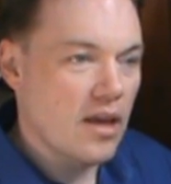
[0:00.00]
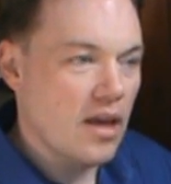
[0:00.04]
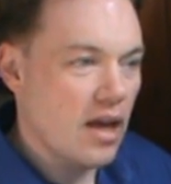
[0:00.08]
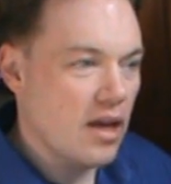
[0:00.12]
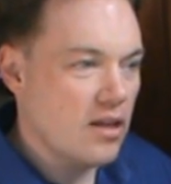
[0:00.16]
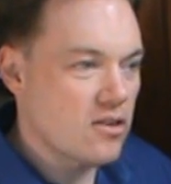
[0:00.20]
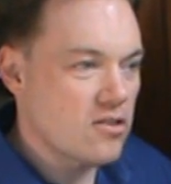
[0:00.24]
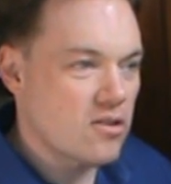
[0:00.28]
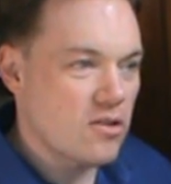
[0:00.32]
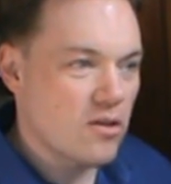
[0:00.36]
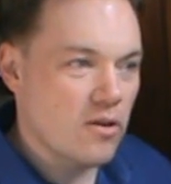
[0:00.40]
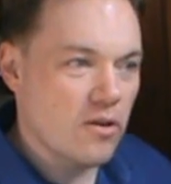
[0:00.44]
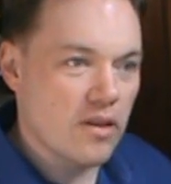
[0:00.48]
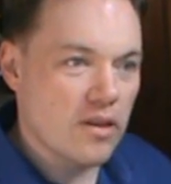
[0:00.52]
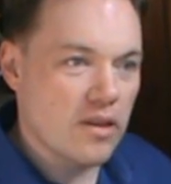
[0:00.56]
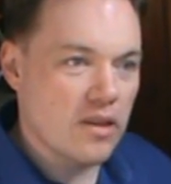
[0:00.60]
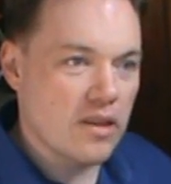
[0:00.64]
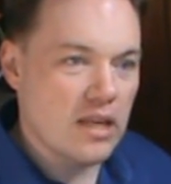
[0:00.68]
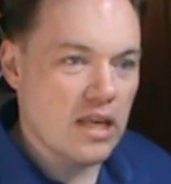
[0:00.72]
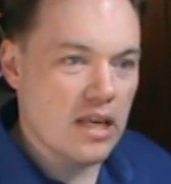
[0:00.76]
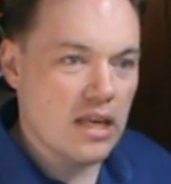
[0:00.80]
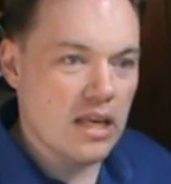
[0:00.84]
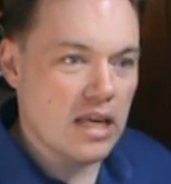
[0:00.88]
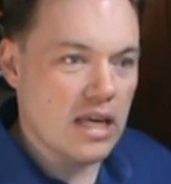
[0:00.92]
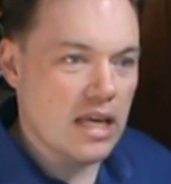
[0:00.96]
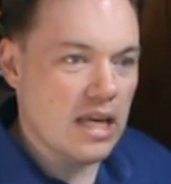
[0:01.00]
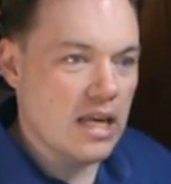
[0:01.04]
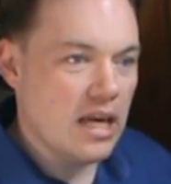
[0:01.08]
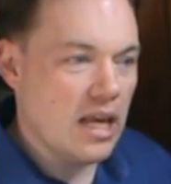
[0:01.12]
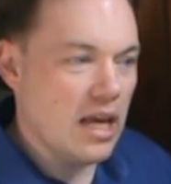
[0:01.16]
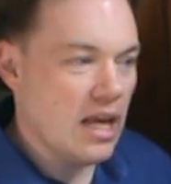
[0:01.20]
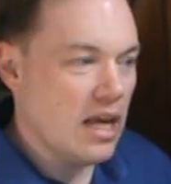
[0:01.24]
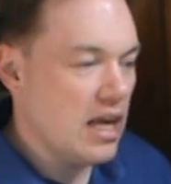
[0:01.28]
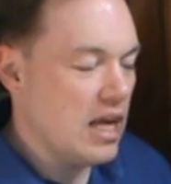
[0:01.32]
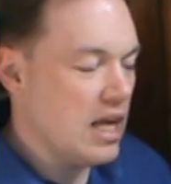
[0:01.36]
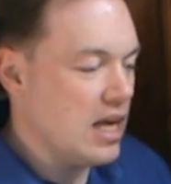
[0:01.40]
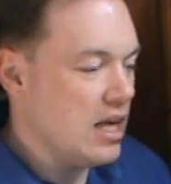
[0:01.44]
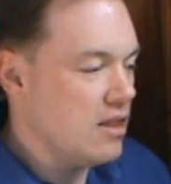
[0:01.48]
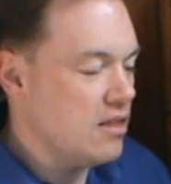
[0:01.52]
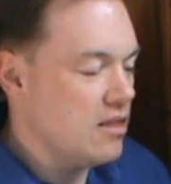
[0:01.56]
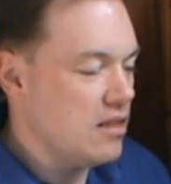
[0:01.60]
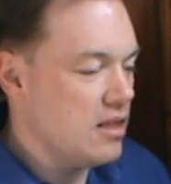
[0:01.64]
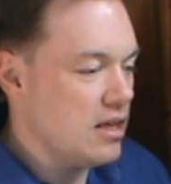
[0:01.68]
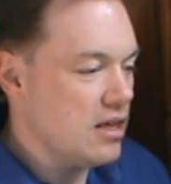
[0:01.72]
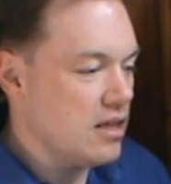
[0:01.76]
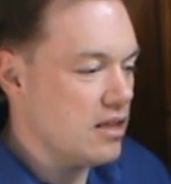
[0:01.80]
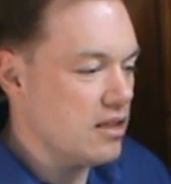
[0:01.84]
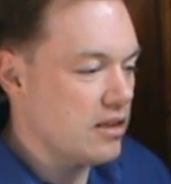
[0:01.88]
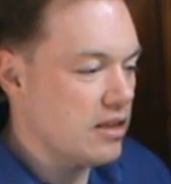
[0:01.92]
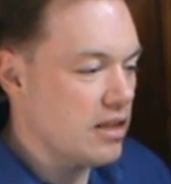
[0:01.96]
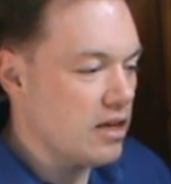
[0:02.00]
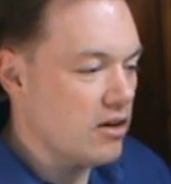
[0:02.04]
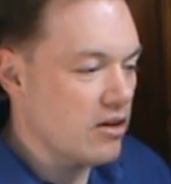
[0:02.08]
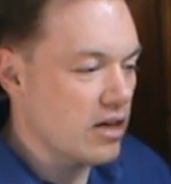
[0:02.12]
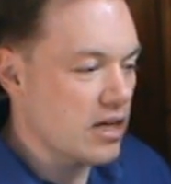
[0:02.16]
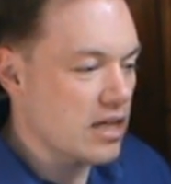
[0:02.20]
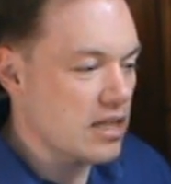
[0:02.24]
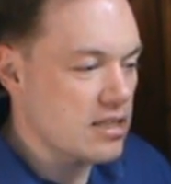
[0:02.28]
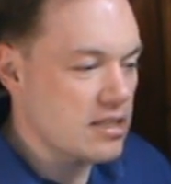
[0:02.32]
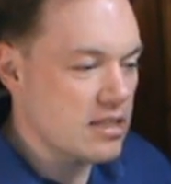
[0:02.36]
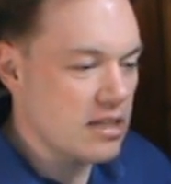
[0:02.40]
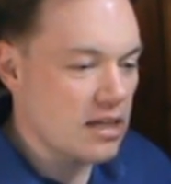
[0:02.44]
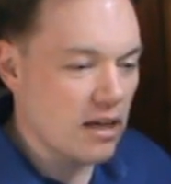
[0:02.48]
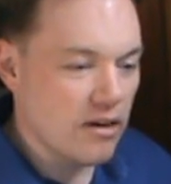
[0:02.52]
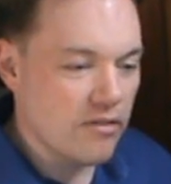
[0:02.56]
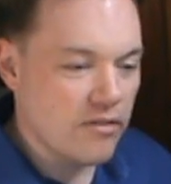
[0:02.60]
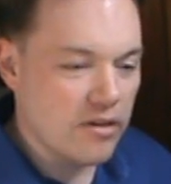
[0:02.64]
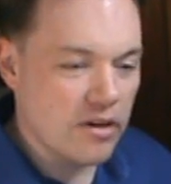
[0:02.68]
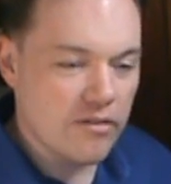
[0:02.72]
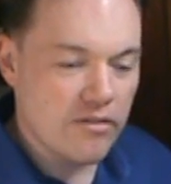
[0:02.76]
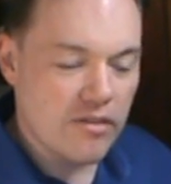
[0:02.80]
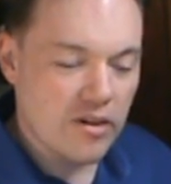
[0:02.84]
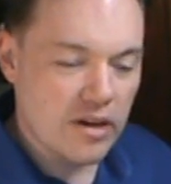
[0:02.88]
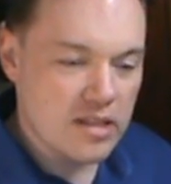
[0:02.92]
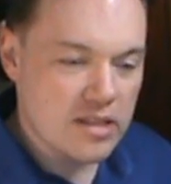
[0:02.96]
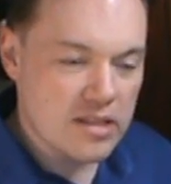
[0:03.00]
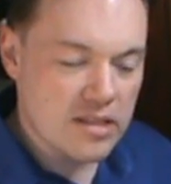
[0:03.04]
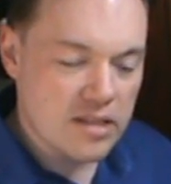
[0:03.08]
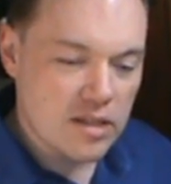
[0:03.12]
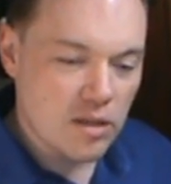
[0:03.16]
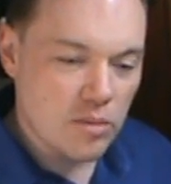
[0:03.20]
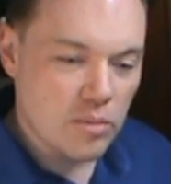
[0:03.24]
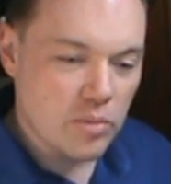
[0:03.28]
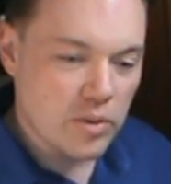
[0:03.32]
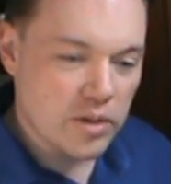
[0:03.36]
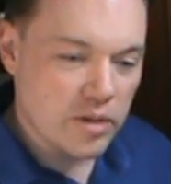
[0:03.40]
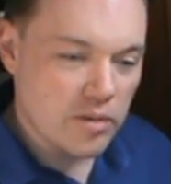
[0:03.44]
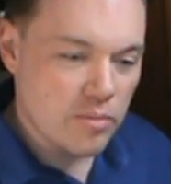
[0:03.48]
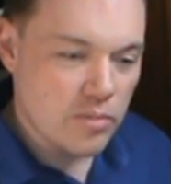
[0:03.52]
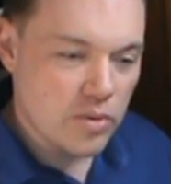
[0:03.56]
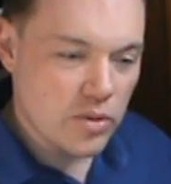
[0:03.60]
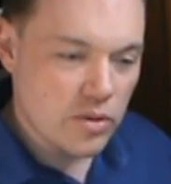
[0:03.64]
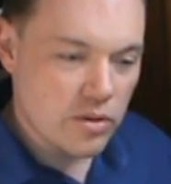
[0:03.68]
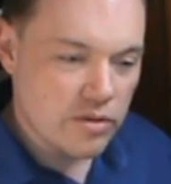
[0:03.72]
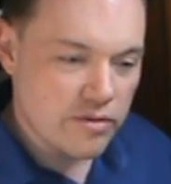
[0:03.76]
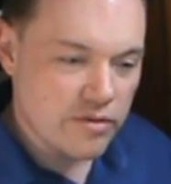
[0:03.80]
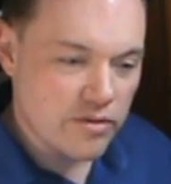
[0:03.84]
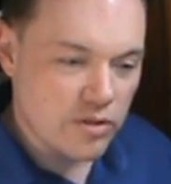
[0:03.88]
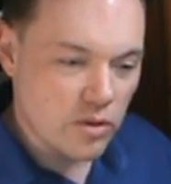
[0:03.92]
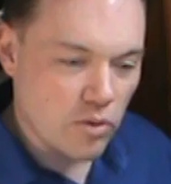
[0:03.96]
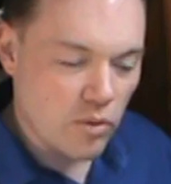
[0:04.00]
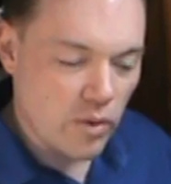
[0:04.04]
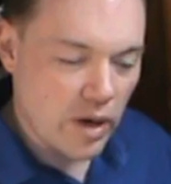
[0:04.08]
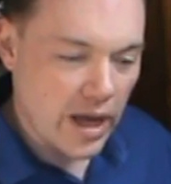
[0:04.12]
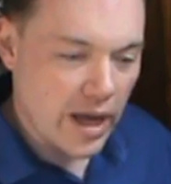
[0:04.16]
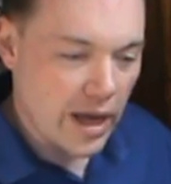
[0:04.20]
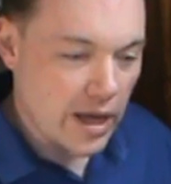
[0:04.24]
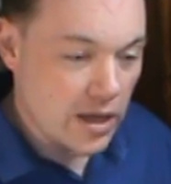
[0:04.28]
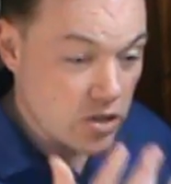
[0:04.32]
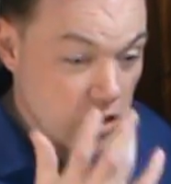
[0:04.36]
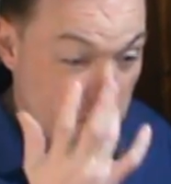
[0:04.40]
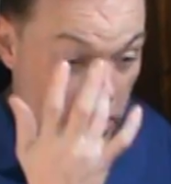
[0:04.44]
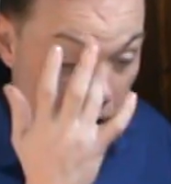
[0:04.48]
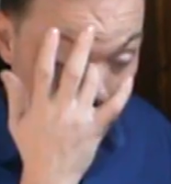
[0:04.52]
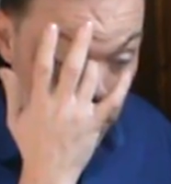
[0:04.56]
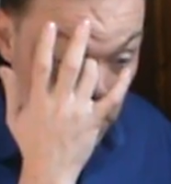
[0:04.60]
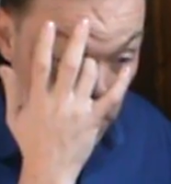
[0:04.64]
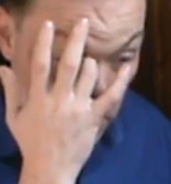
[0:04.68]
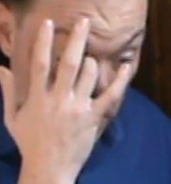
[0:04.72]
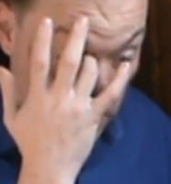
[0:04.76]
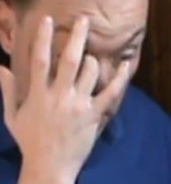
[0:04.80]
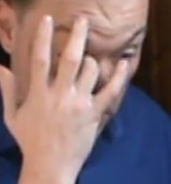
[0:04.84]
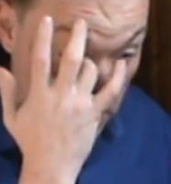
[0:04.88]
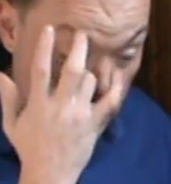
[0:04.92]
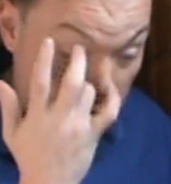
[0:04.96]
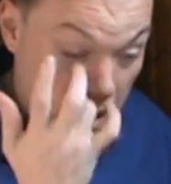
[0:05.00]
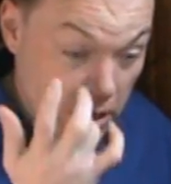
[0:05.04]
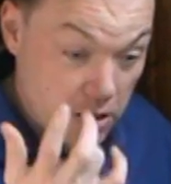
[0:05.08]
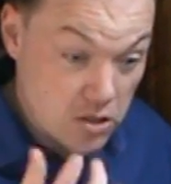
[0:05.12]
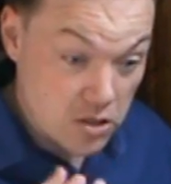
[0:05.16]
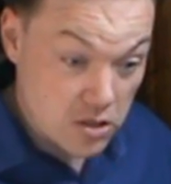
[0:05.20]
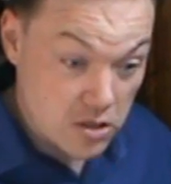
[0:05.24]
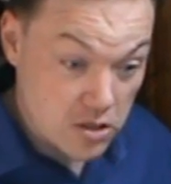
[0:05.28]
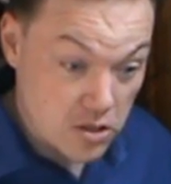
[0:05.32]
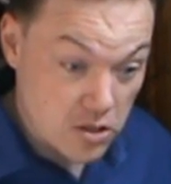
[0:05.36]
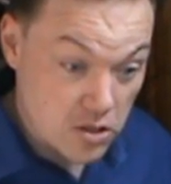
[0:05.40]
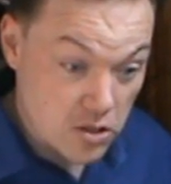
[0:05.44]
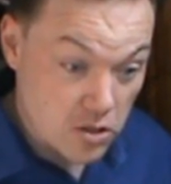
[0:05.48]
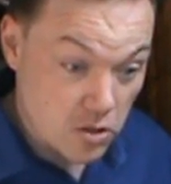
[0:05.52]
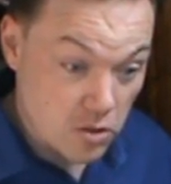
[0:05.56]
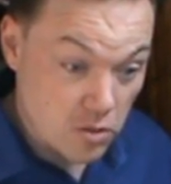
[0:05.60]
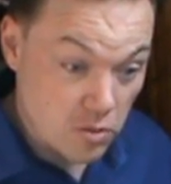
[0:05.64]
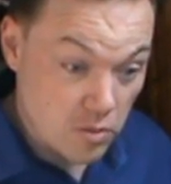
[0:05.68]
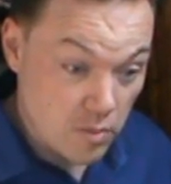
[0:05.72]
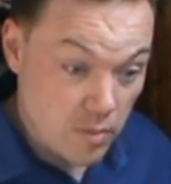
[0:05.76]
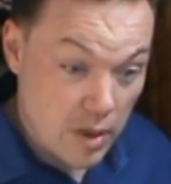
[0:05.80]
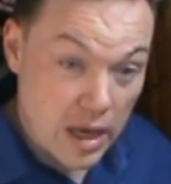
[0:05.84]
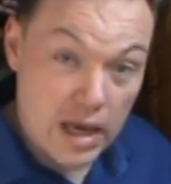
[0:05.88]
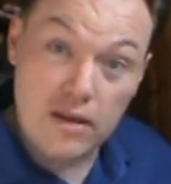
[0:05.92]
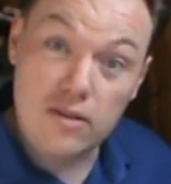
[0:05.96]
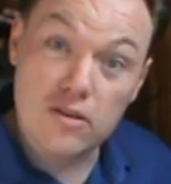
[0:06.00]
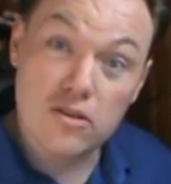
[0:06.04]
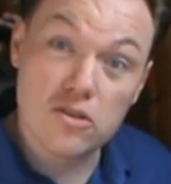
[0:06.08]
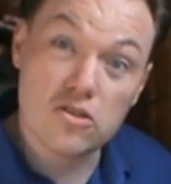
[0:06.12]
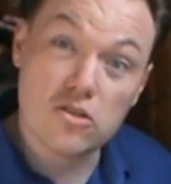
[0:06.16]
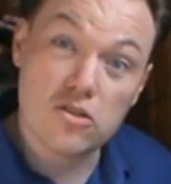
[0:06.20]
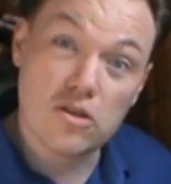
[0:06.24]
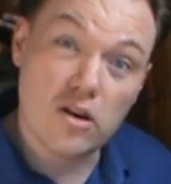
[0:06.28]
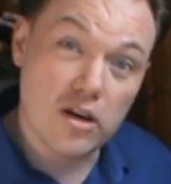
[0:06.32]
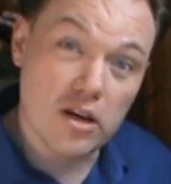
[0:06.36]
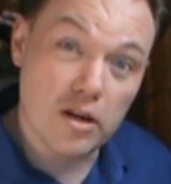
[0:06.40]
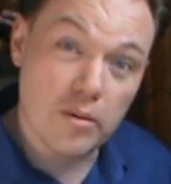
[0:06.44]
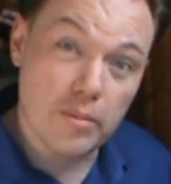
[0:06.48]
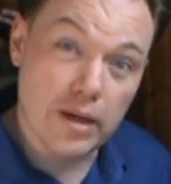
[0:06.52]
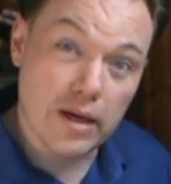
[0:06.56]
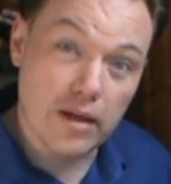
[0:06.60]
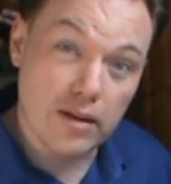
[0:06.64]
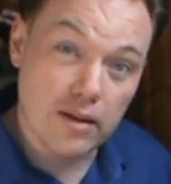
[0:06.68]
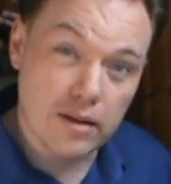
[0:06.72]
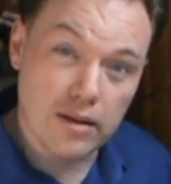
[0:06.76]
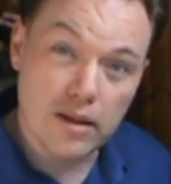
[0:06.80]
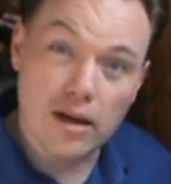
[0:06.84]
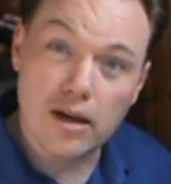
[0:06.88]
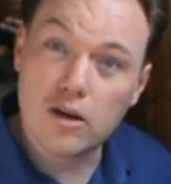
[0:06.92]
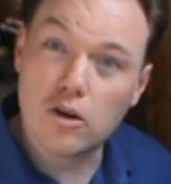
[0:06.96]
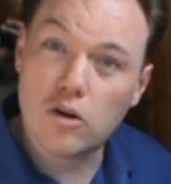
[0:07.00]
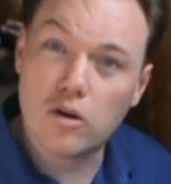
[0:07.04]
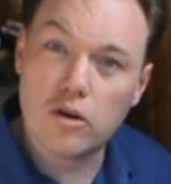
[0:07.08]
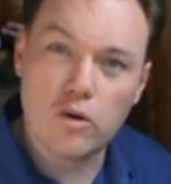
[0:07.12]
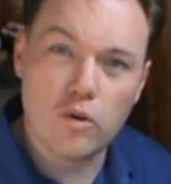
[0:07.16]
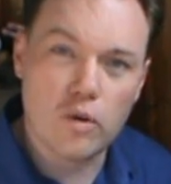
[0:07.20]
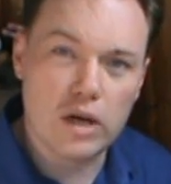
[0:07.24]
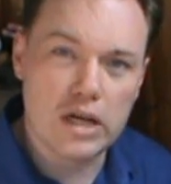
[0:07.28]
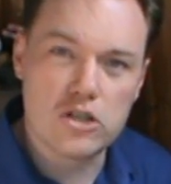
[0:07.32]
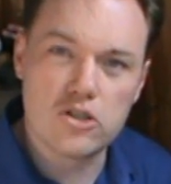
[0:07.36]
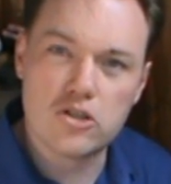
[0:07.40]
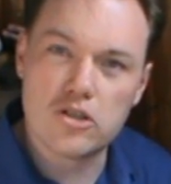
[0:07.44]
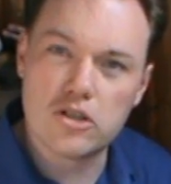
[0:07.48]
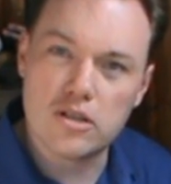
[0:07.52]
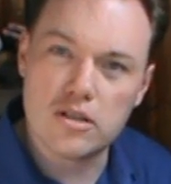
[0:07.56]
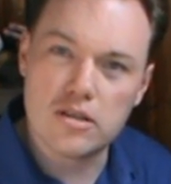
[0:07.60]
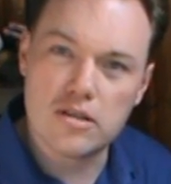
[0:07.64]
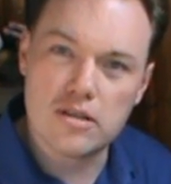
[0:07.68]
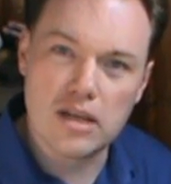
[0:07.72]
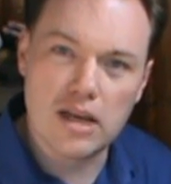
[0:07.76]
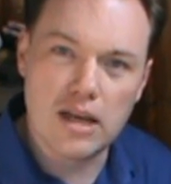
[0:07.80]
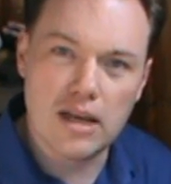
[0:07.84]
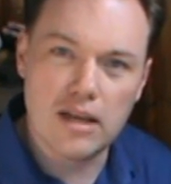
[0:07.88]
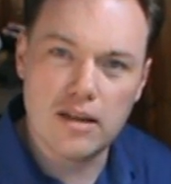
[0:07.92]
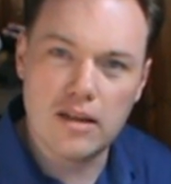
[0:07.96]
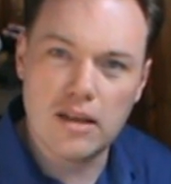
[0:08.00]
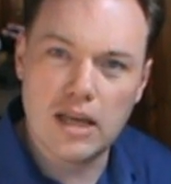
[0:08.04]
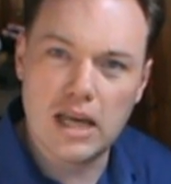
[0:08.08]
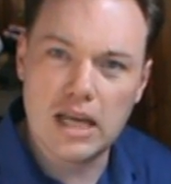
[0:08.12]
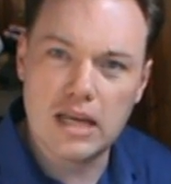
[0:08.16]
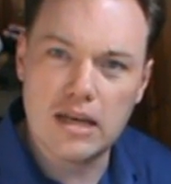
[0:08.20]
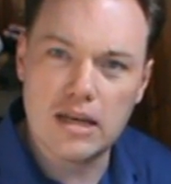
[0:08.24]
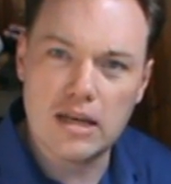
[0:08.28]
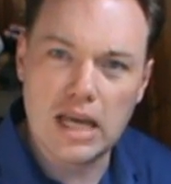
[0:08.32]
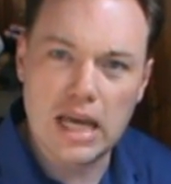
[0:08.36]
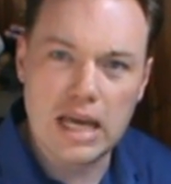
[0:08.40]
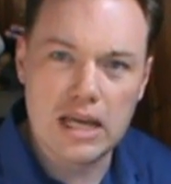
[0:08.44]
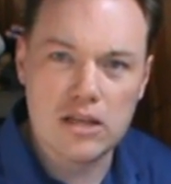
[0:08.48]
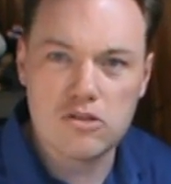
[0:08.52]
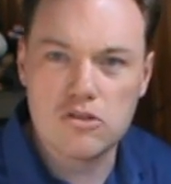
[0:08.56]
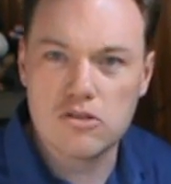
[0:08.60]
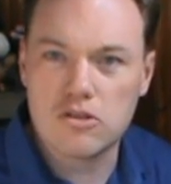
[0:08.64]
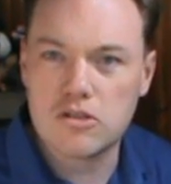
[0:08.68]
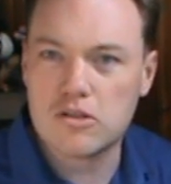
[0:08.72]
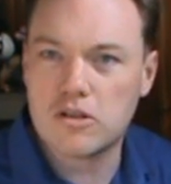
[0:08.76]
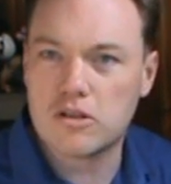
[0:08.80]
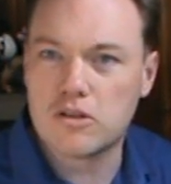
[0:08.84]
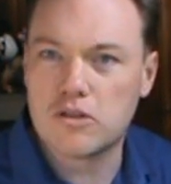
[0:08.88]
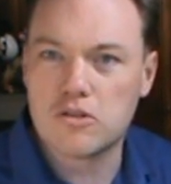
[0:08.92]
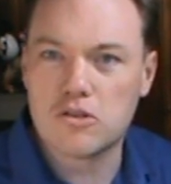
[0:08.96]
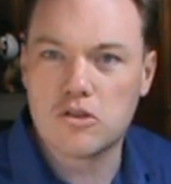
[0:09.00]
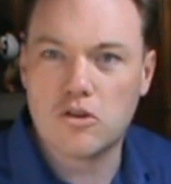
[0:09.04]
And so in the lyric itself, in a very simple and beautiful way, Sheldon Harnick manages to make the song about questions and answers to those